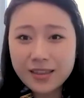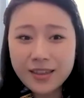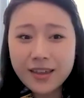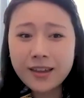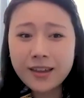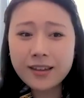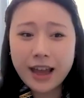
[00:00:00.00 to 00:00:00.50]

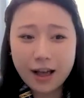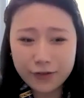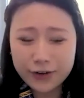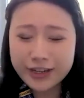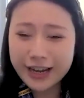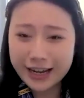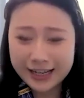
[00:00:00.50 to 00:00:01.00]
The
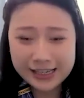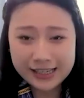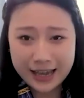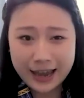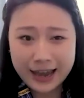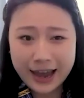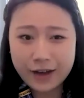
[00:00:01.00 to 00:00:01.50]
California
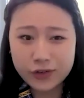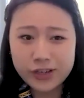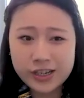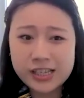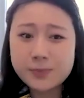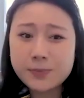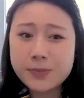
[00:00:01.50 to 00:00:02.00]
ADCA
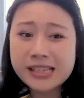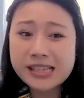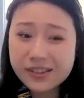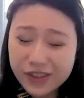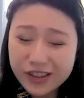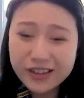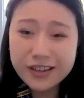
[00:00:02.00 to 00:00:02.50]
actually
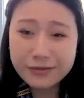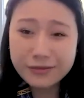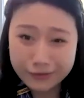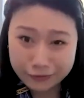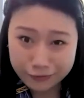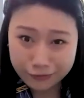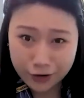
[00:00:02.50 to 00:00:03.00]
specifically
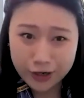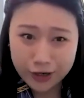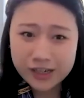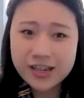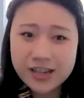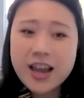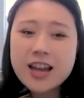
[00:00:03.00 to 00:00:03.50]

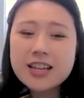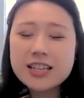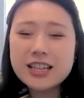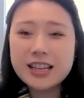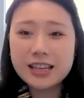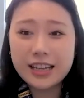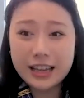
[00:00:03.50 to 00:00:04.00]
refers
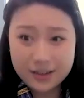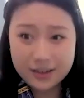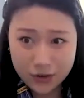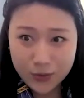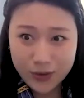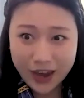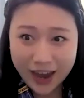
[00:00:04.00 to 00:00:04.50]
to the
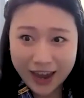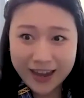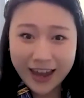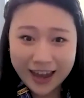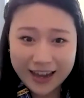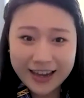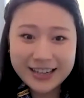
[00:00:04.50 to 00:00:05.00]

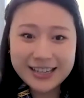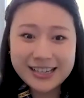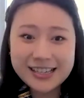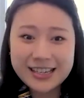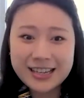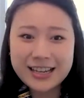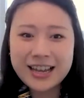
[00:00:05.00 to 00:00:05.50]
UK
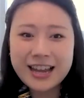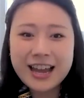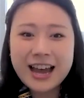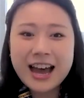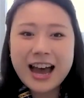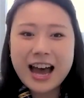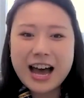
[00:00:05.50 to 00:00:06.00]
AADC,
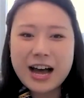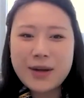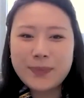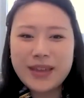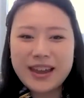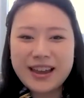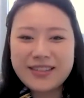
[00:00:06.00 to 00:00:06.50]

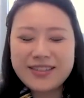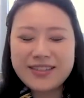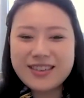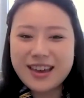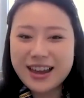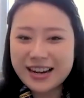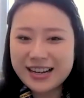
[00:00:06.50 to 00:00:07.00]

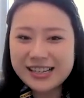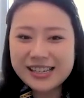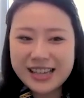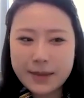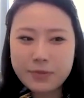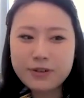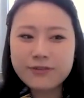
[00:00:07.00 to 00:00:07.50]
and the
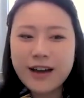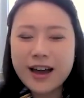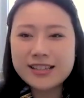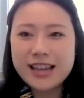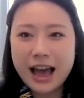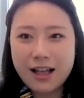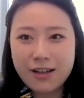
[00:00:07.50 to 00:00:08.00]
ADCA
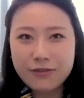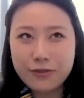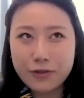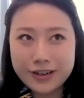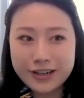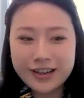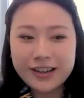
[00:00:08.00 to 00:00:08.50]
provides
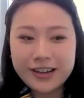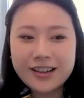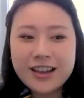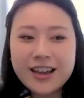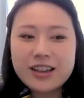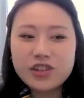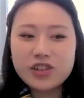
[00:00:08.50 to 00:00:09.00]

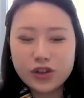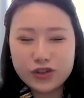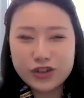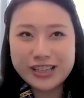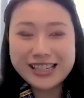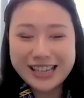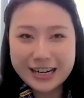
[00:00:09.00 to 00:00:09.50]
California
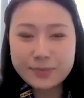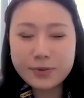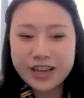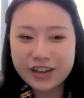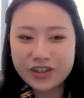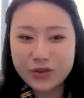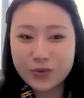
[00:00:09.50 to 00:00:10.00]
Children's Data
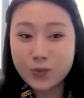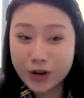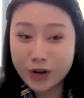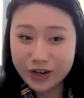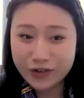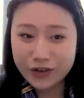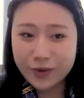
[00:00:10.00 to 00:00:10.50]
Protection
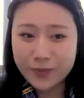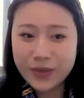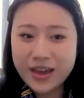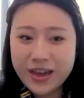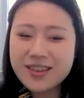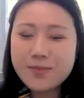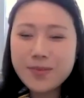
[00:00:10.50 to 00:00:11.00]
Working
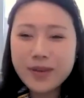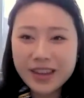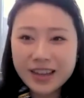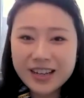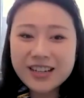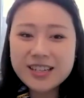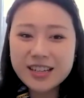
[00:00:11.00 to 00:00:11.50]
Group the
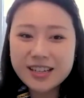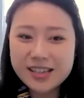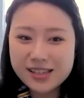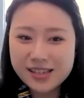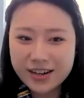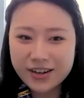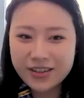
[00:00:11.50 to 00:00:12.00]
ability to
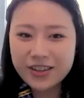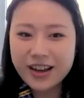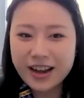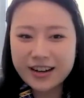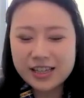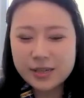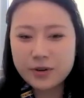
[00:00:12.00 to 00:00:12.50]
consider the
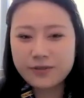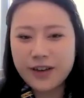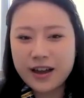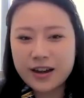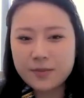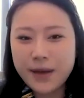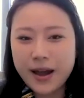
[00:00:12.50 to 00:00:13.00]
guidance
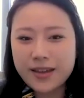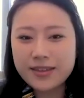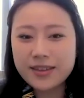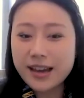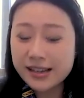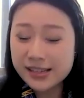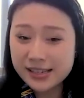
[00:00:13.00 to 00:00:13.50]
provided by
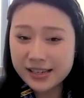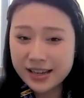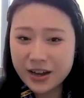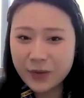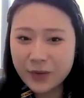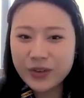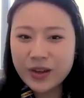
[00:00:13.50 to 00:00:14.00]
the
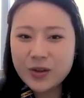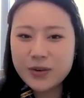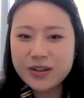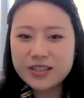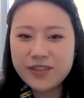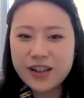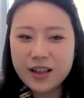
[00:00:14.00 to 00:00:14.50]
ICO
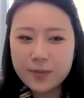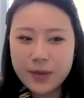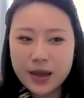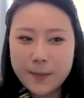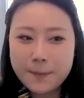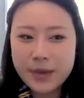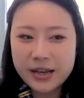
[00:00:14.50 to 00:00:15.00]
when
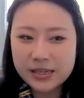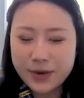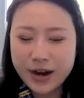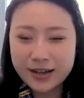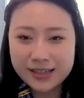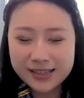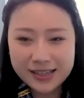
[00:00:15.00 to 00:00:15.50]
developing best
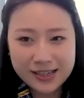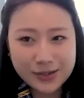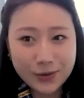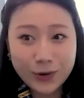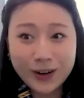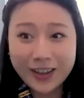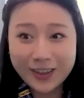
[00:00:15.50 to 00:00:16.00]

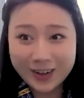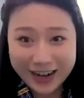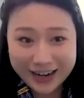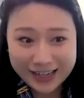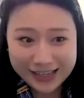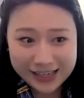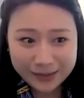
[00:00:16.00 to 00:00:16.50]
practices or other
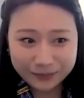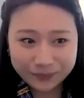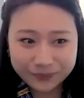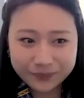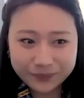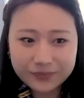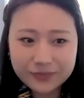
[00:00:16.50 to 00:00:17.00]
guidance.
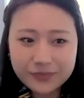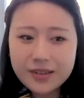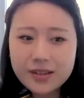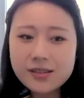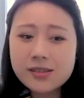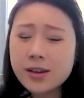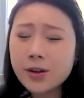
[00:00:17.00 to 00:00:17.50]

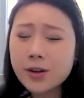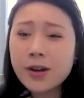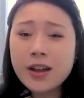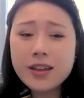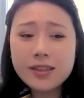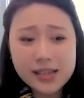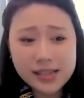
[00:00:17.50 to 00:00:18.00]

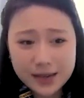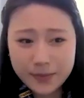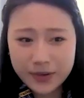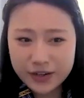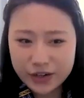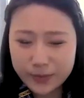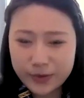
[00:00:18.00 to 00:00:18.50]
So this
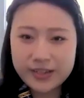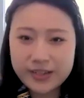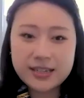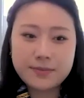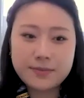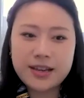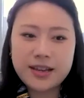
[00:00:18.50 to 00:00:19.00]
can be
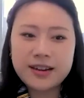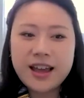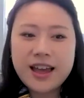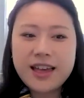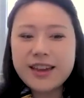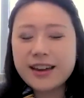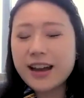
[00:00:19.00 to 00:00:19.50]
interpreted to
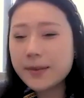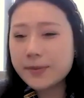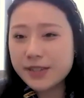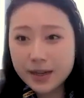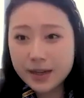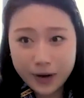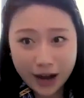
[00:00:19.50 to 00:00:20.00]
mean that
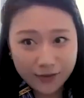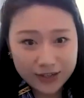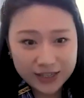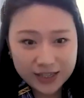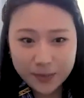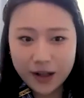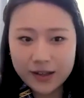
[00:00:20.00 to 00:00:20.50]
updated
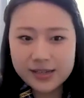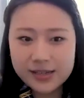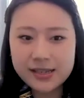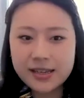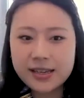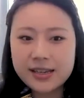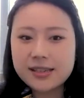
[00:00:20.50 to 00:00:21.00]
privacy
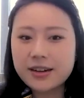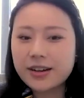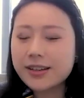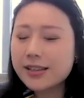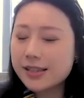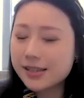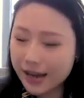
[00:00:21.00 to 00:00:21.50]
policies that
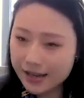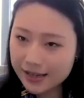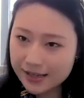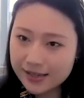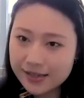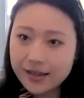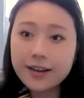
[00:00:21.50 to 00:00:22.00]
are
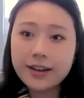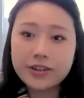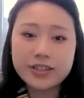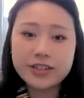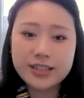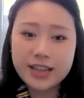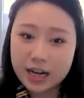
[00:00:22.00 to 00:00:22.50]
concise and
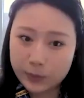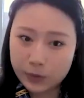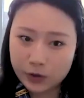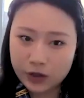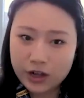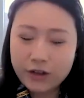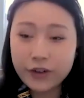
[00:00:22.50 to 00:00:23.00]

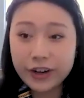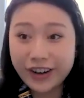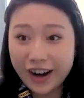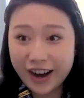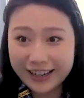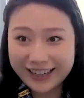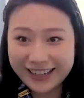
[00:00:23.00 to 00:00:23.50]
understandable for
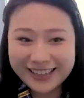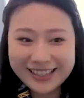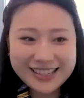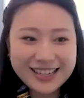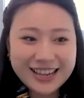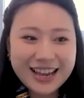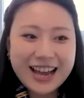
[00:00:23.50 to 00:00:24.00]
your
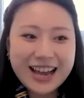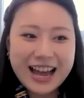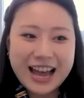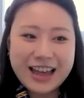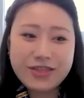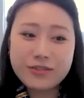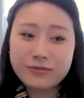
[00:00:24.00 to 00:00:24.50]
audience,
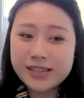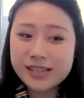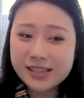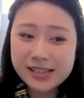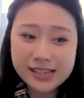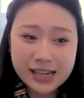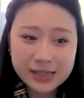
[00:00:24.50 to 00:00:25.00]
and the
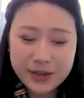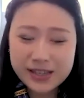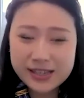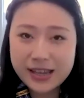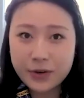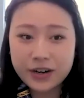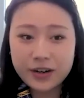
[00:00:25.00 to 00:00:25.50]
risk
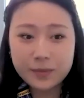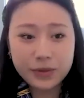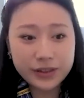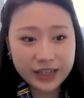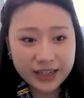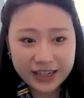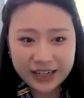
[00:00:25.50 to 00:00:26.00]
assessments that were
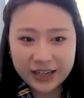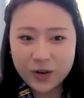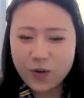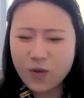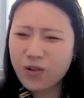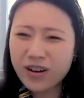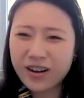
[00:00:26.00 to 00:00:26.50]

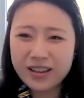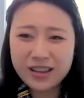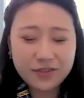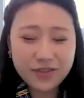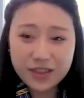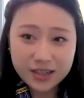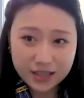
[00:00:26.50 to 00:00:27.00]
completed, or
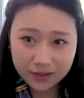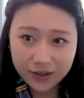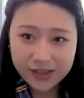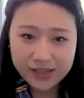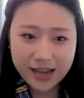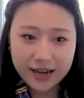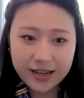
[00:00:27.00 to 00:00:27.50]
even the
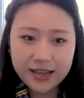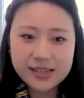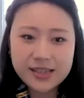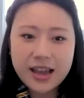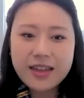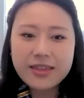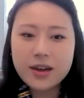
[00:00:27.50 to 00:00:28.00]
default
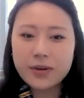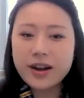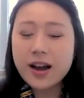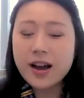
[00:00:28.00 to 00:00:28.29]
settings that